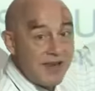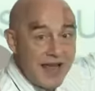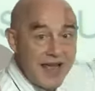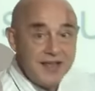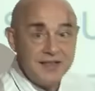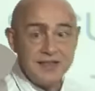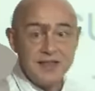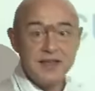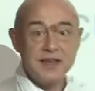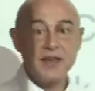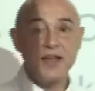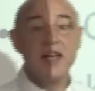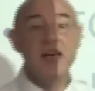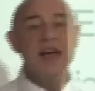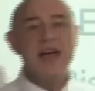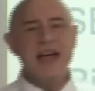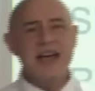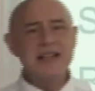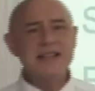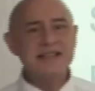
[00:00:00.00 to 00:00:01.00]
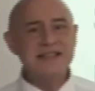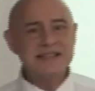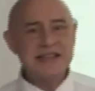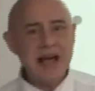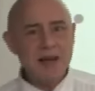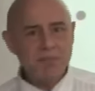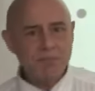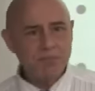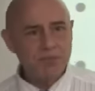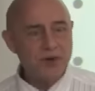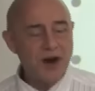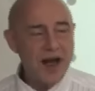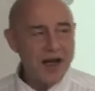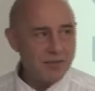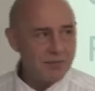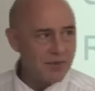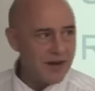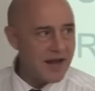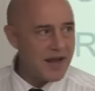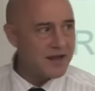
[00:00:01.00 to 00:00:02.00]
lending. And
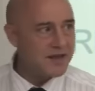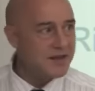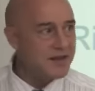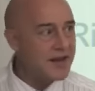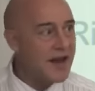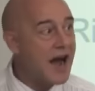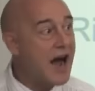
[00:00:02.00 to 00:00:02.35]
subprime lending,